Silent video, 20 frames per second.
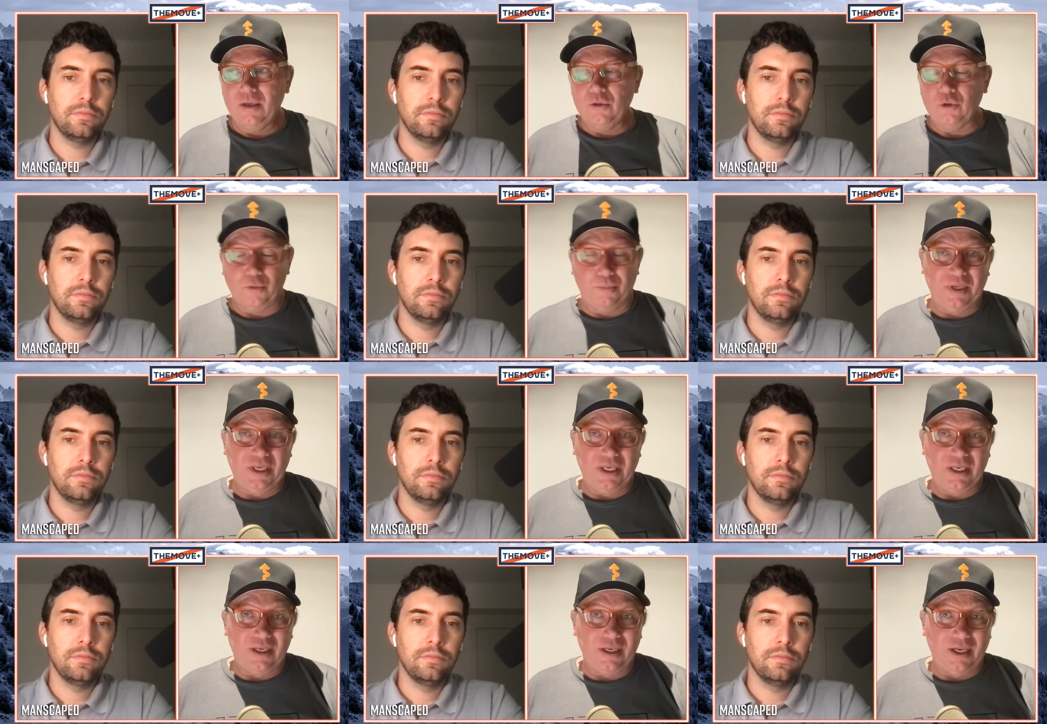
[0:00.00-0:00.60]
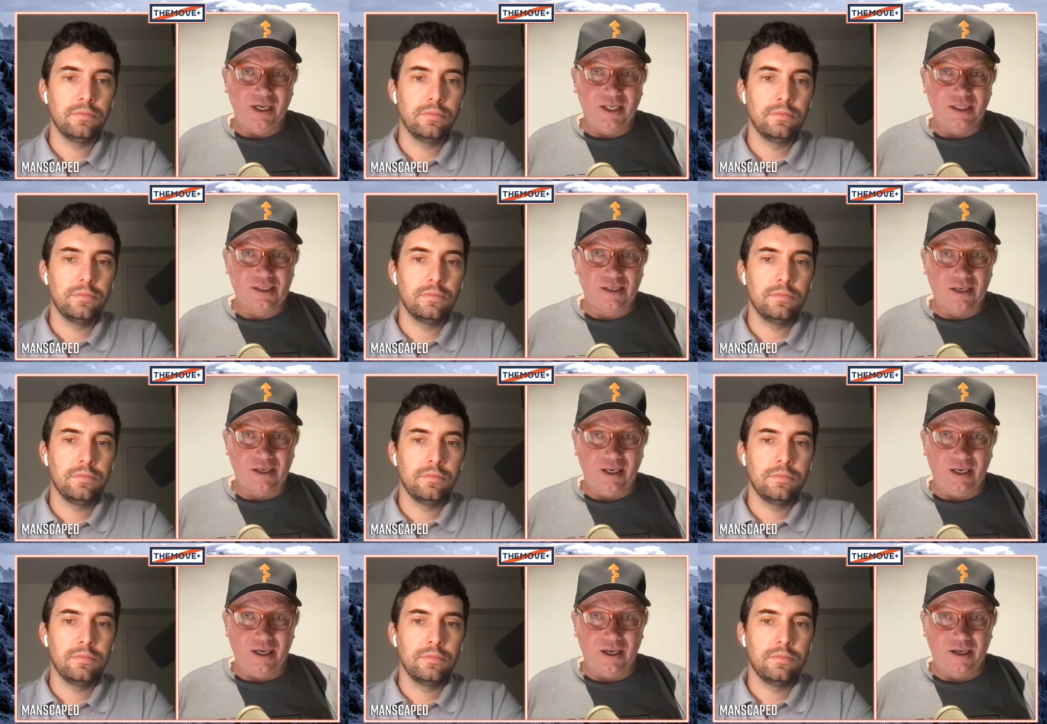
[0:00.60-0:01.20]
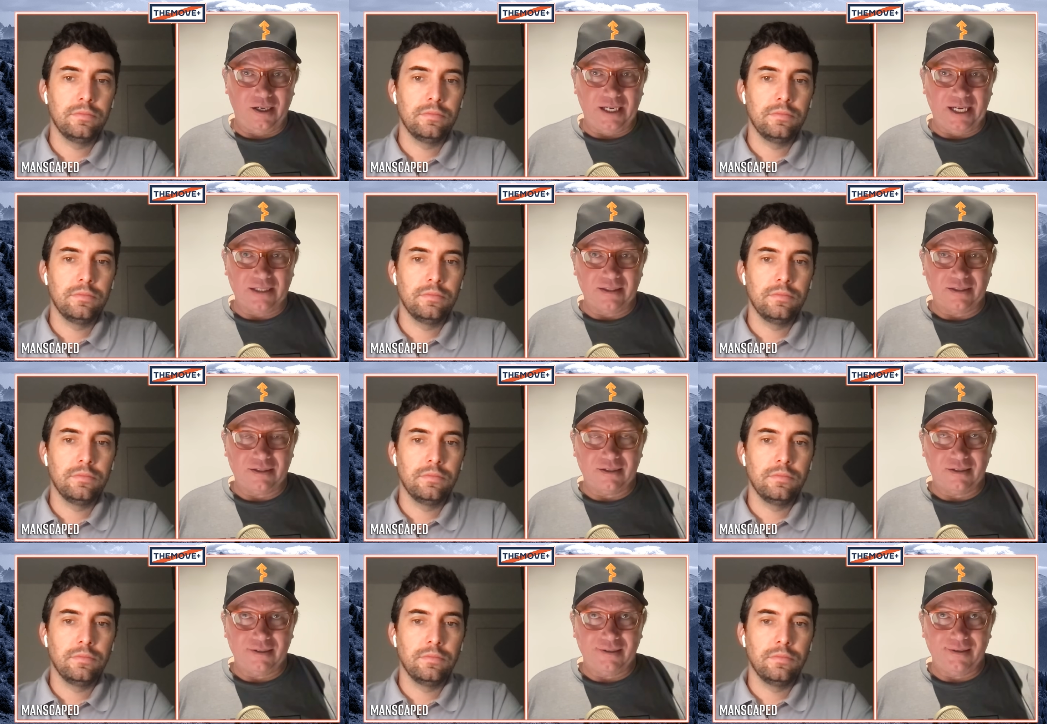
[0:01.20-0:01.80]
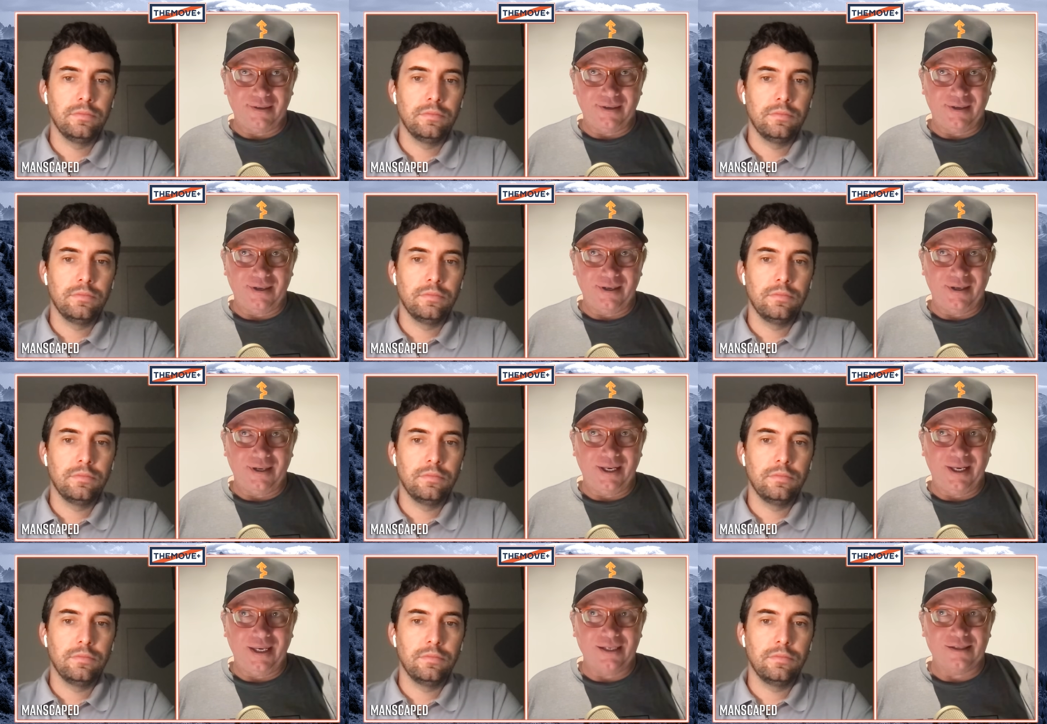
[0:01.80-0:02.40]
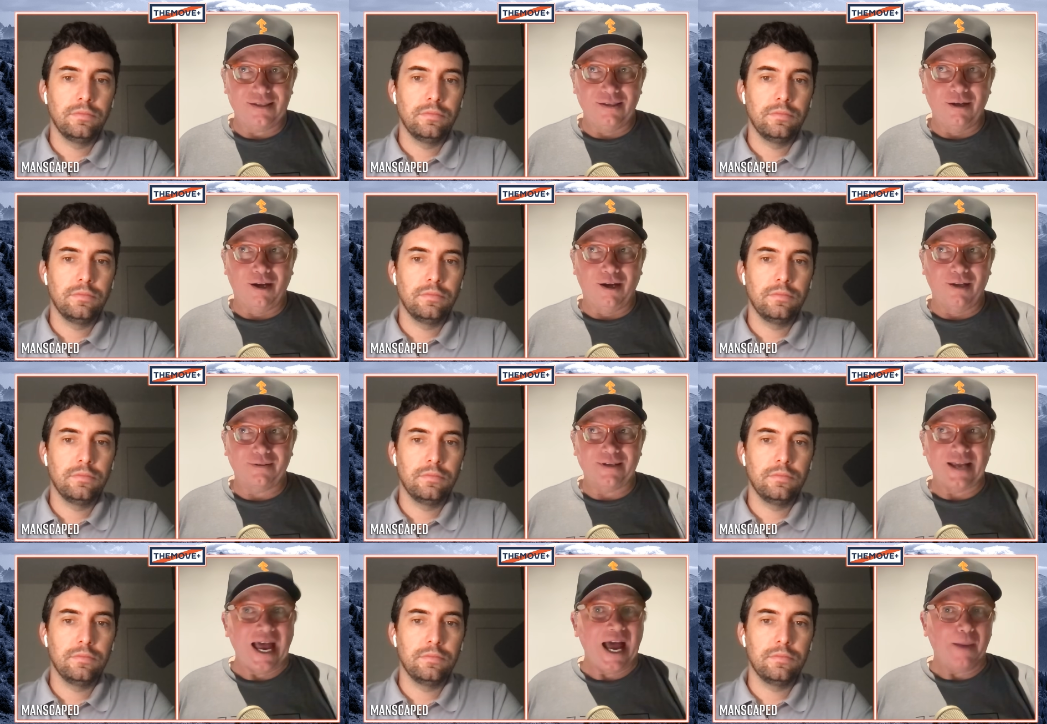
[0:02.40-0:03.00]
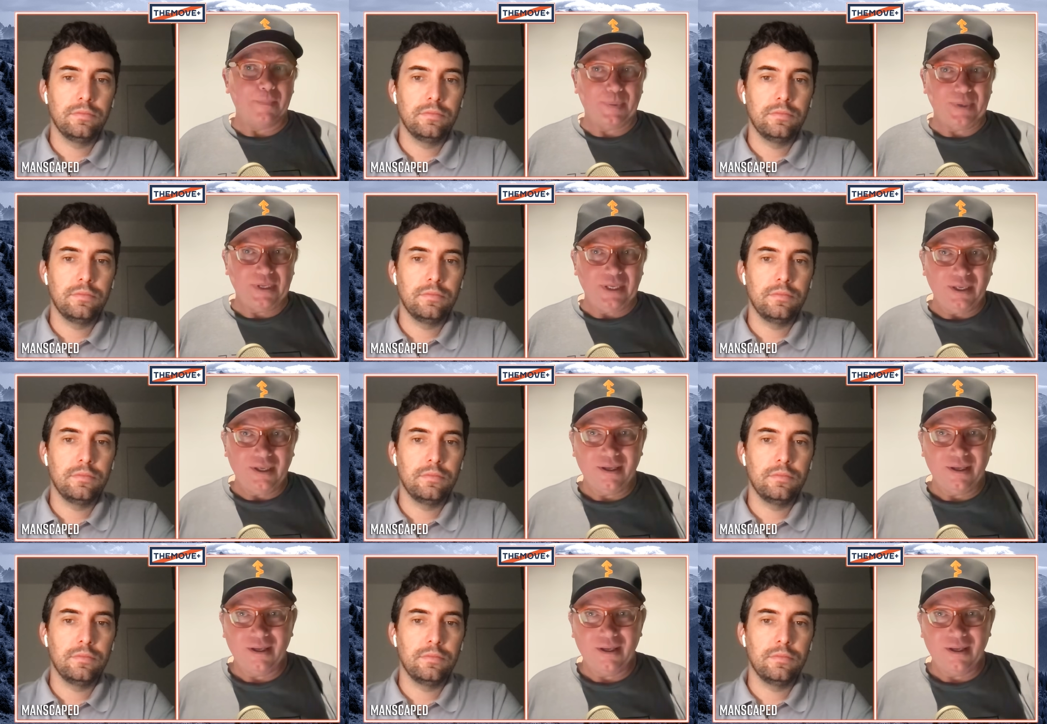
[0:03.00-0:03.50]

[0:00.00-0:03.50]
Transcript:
Speaker 1: To me, it's clear that he's not happy.